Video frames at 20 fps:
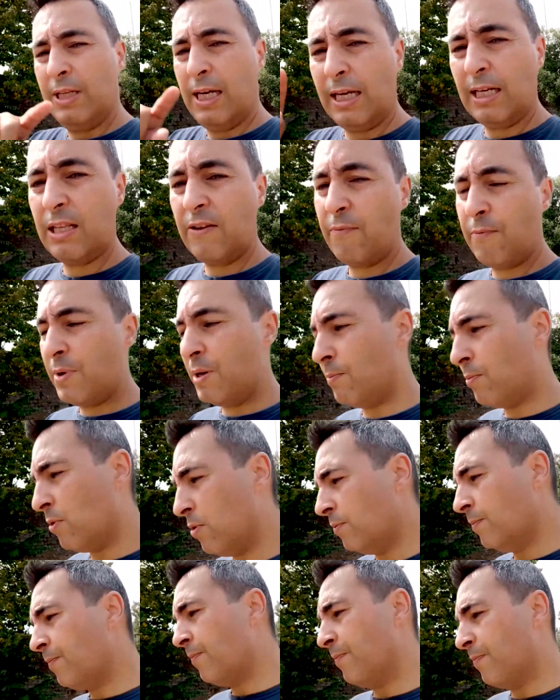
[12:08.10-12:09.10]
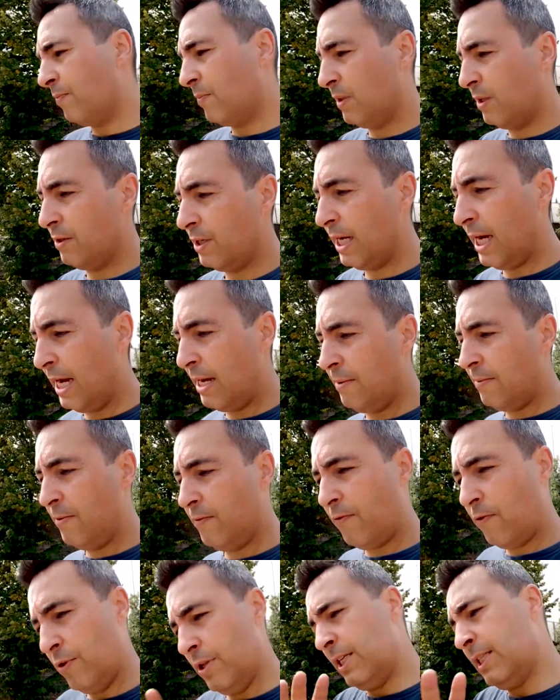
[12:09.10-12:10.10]
negative people okay
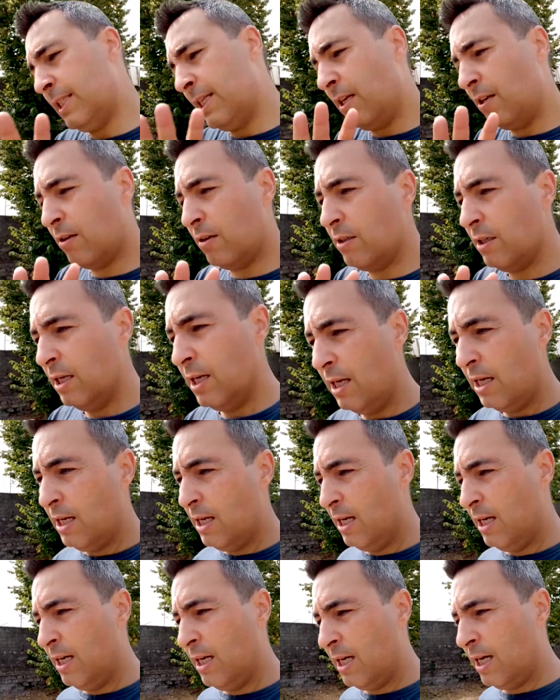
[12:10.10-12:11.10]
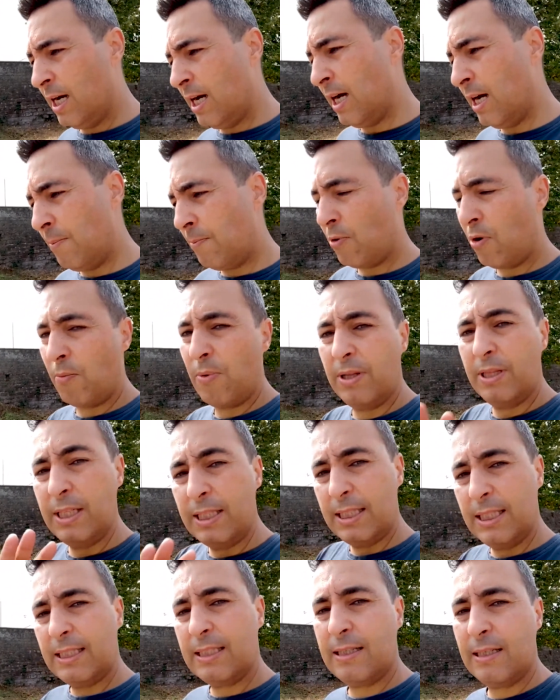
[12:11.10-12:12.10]
for this single uh, problem this
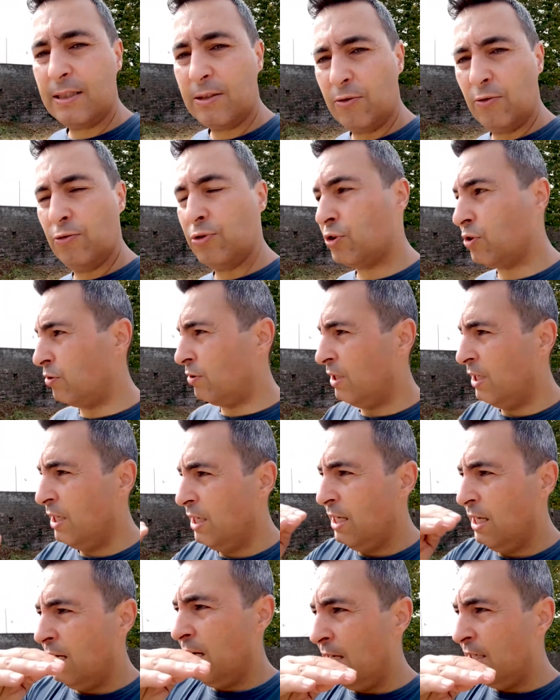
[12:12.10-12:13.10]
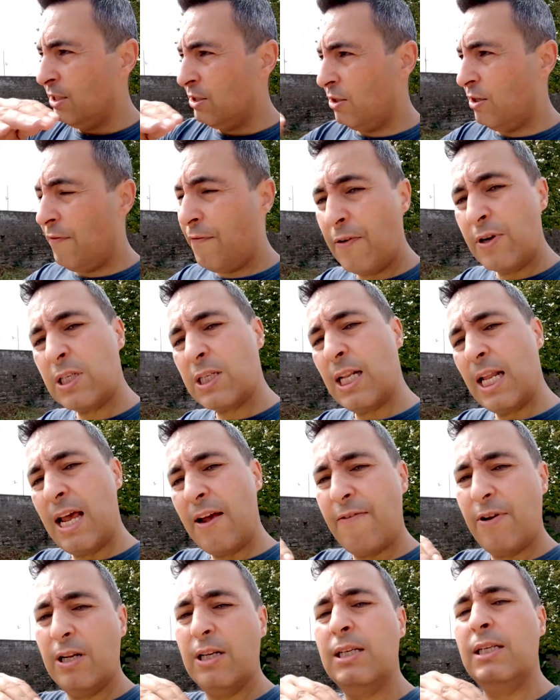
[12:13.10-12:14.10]
is the solution so the first
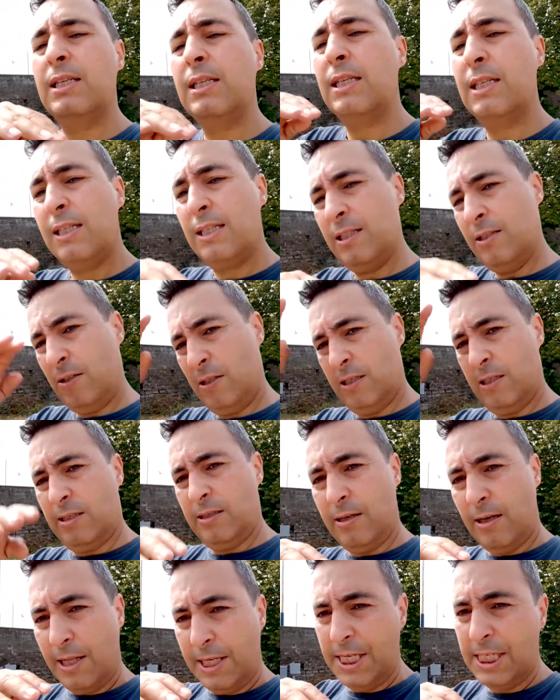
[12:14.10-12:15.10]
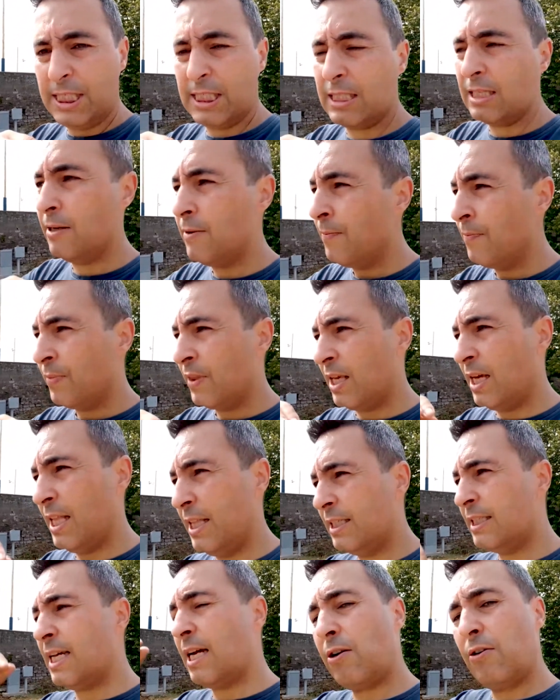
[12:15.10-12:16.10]
level the list and the
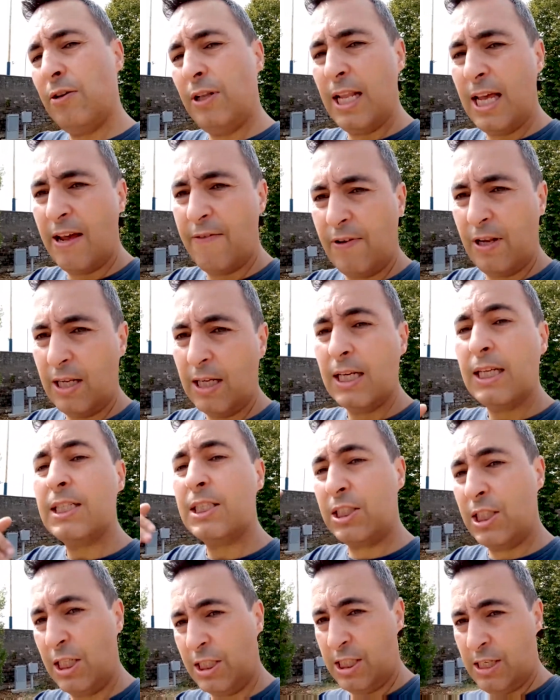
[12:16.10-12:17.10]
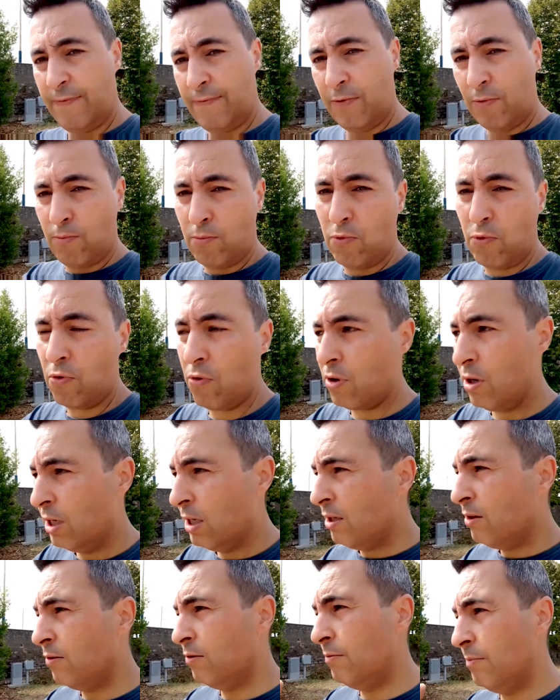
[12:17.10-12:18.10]
second level searching for more
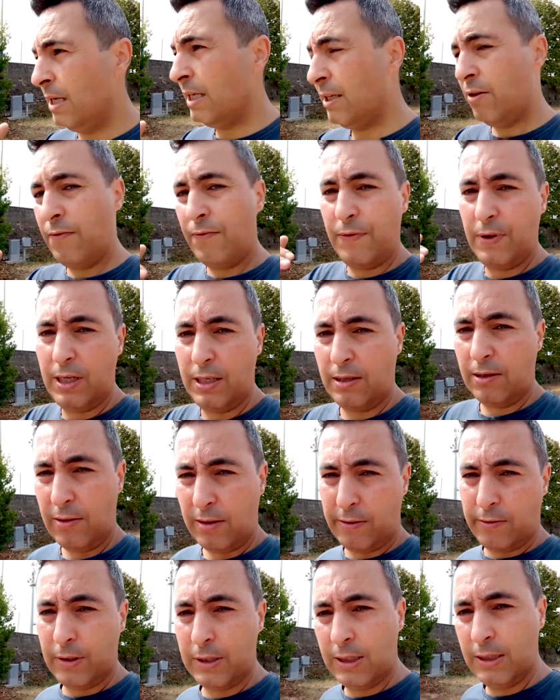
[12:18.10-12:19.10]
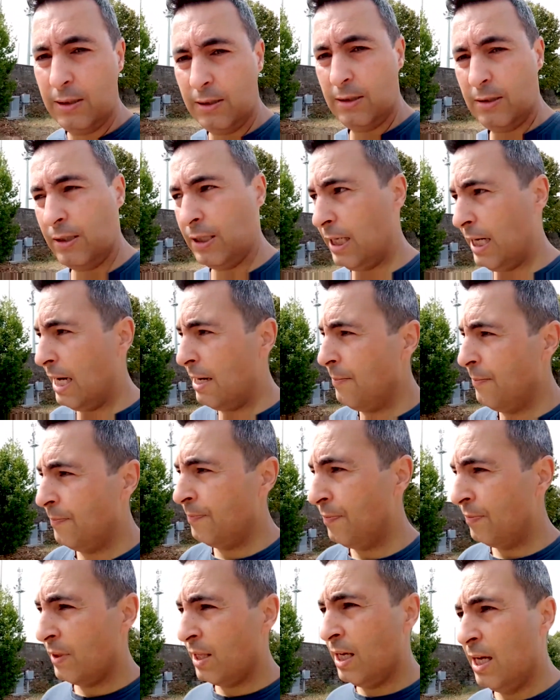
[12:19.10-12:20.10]
who make you feeling good okay
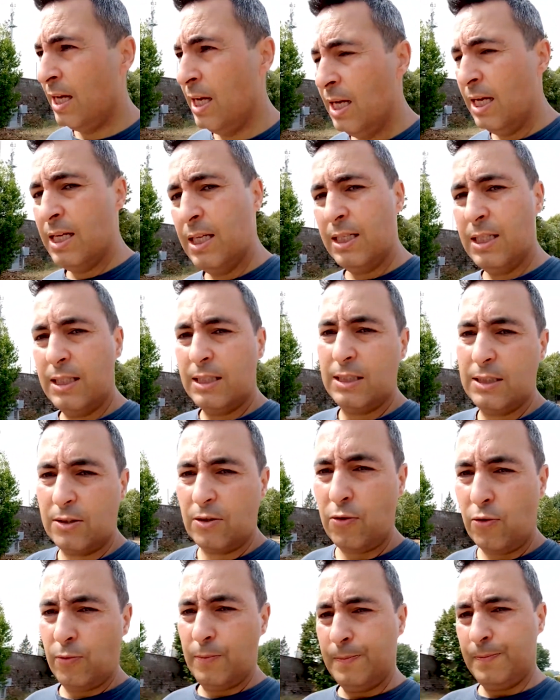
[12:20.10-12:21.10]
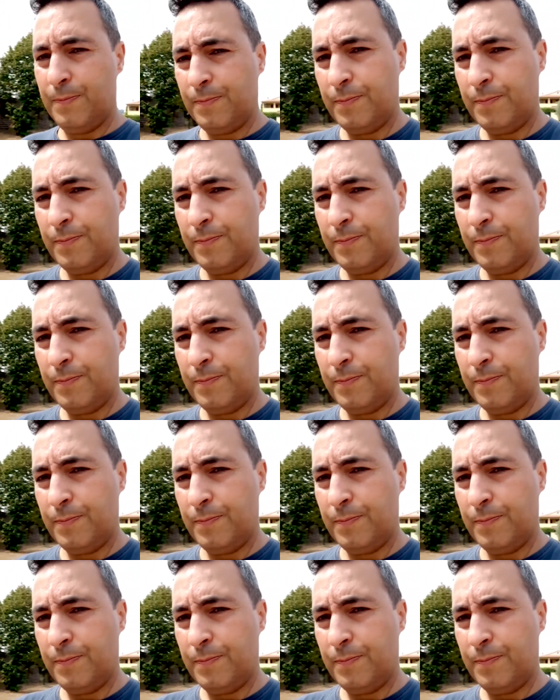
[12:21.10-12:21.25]
so